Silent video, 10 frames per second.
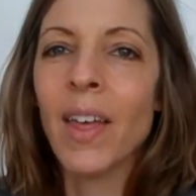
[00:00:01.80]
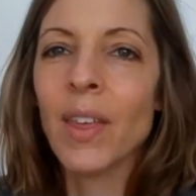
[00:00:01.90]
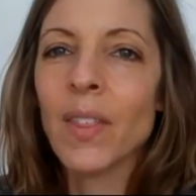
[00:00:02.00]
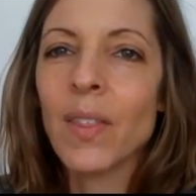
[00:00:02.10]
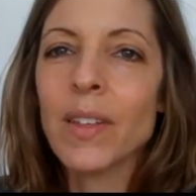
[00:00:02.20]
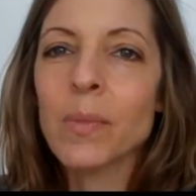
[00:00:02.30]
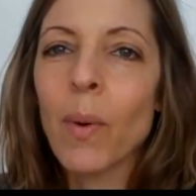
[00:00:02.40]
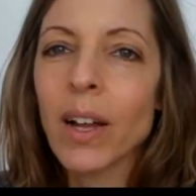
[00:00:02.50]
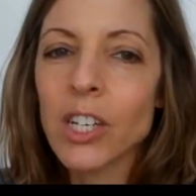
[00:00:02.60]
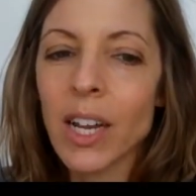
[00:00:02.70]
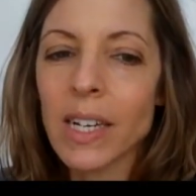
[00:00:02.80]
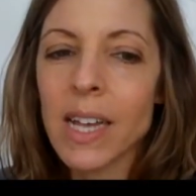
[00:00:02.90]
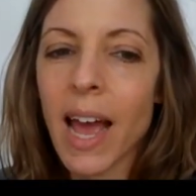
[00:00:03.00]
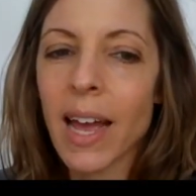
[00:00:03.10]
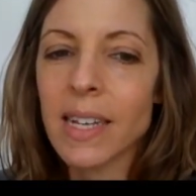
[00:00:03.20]
I think that this project
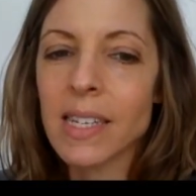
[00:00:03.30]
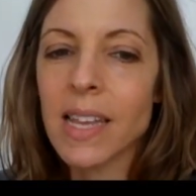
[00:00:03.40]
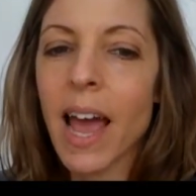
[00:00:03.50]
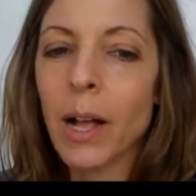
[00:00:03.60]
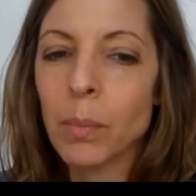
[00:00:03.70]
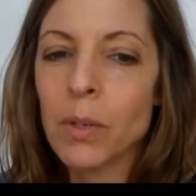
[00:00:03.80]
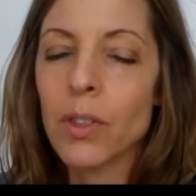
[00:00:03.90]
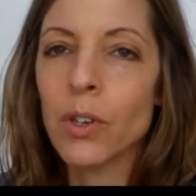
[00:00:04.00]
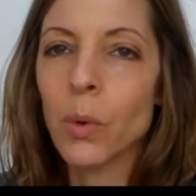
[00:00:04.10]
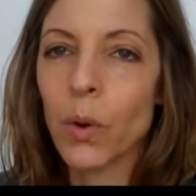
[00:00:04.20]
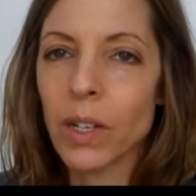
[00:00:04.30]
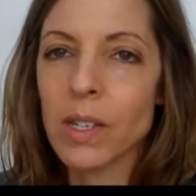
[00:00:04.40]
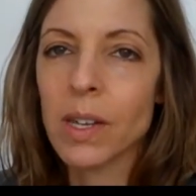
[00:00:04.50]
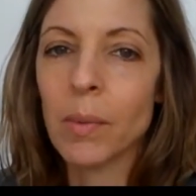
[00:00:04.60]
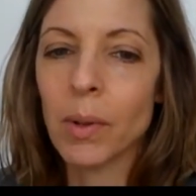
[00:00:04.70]
has helped the New
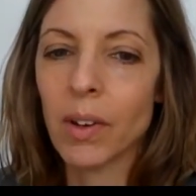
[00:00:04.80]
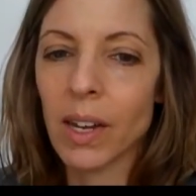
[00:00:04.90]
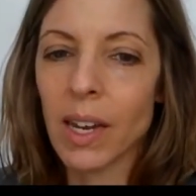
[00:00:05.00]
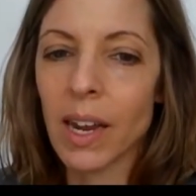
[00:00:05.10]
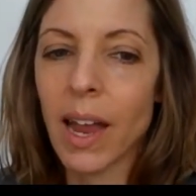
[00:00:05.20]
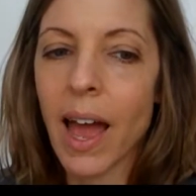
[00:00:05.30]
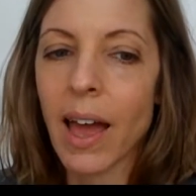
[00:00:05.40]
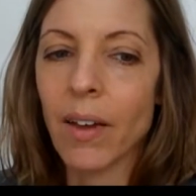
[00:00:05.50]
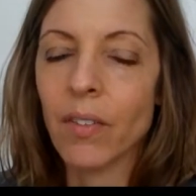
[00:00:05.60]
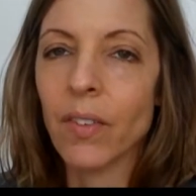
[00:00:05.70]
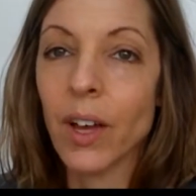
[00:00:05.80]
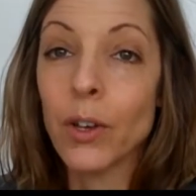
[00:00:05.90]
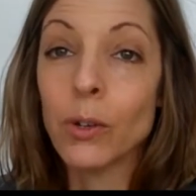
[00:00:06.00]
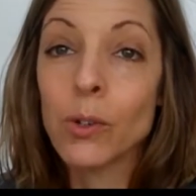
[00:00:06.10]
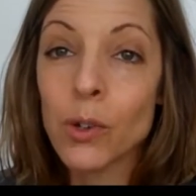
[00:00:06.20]
Orleans community have a
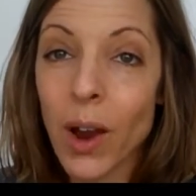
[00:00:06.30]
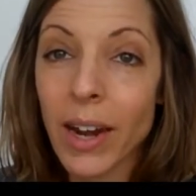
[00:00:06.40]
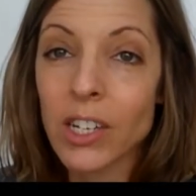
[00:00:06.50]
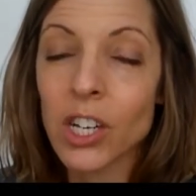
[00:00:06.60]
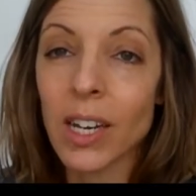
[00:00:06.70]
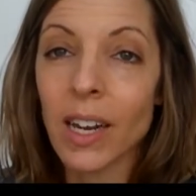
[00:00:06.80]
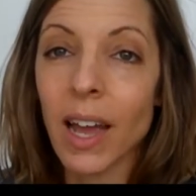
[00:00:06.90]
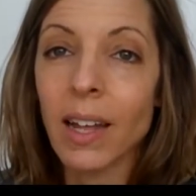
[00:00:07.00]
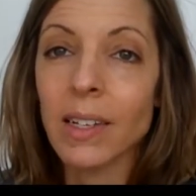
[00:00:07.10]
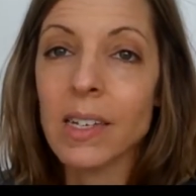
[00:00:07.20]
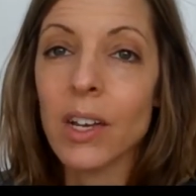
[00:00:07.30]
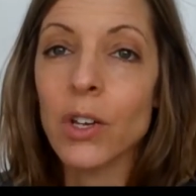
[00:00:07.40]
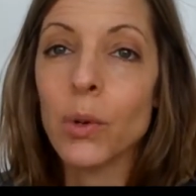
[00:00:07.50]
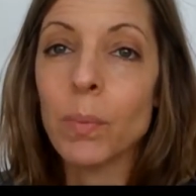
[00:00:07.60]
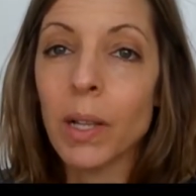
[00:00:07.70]
new strategy and a
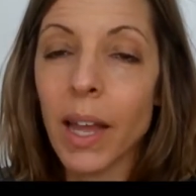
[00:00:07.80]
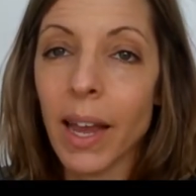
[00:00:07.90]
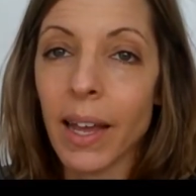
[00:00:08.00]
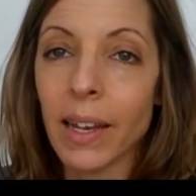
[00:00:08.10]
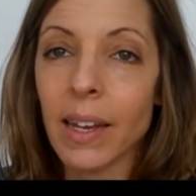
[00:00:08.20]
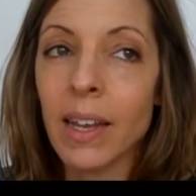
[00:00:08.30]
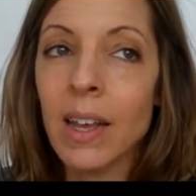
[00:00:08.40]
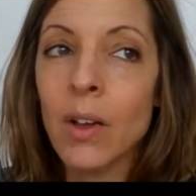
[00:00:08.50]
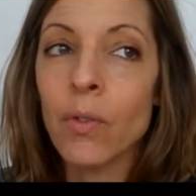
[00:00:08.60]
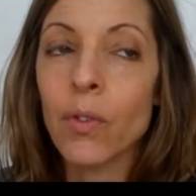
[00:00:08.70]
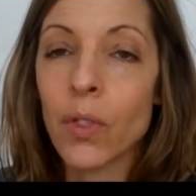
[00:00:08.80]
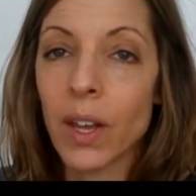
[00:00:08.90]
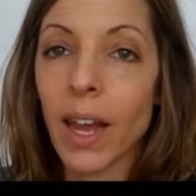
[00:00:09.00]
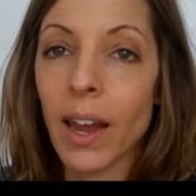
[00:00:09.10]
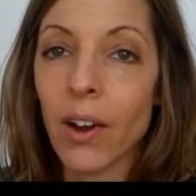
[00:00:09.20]
new plan for the
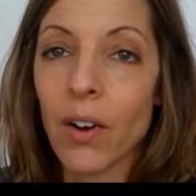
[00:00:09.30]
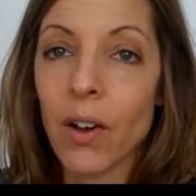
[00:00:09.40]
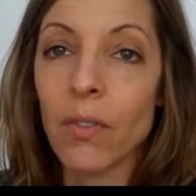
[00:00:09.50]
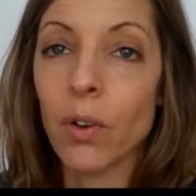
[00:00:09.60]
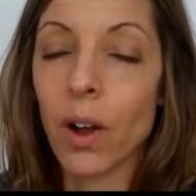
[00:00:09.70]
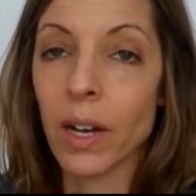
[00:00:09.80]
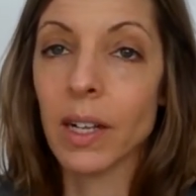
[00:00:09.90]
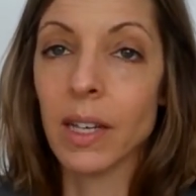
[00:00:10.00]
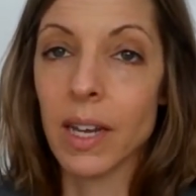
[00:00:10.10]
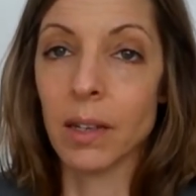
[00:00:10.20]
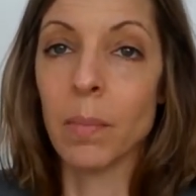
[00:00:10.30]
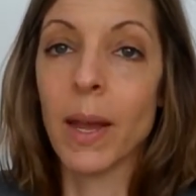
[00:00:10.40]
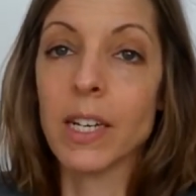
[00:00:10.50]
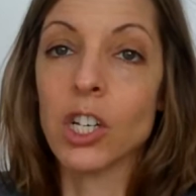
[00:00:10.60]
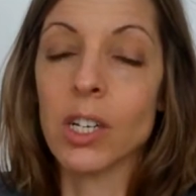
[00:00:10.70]
care of chronically ill
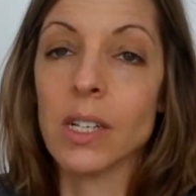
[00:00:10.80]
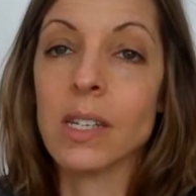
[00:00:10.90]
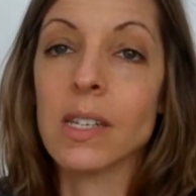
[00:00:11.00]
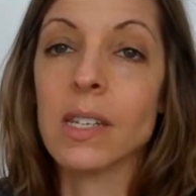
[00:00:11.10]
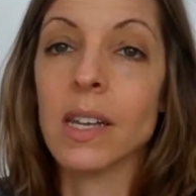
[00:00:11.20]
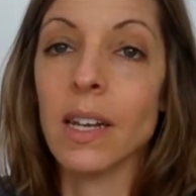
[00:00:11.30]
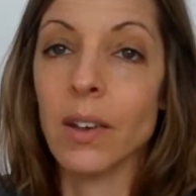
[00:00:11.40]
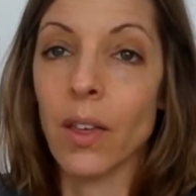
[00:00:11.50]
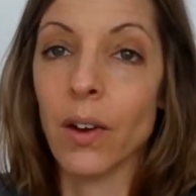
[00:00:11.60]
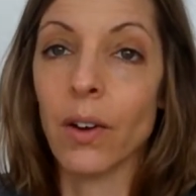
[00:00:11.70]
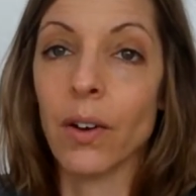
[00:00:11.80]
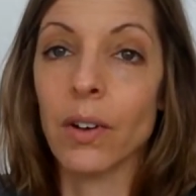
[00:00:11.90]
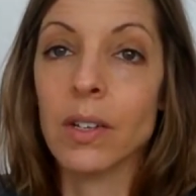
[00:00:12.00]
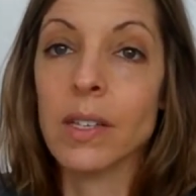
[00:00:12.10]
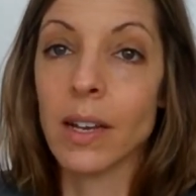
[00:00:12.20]
patients in their
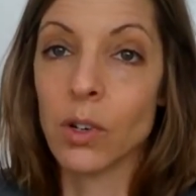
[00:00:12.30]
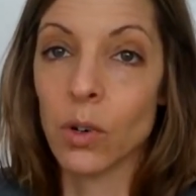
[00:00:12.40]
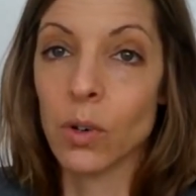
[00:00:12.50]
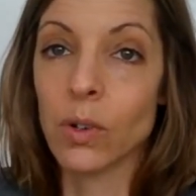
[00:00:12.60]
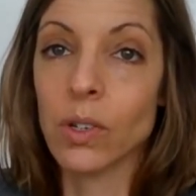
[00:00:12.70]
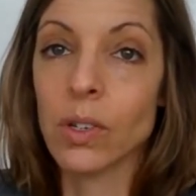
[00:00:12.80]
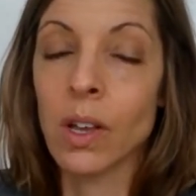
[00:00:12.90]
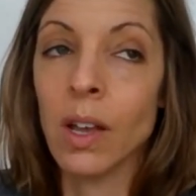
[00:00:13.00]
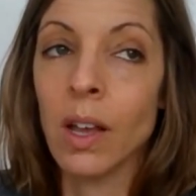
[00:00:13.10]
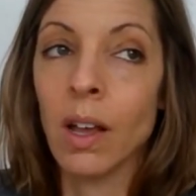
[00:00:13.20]
centers.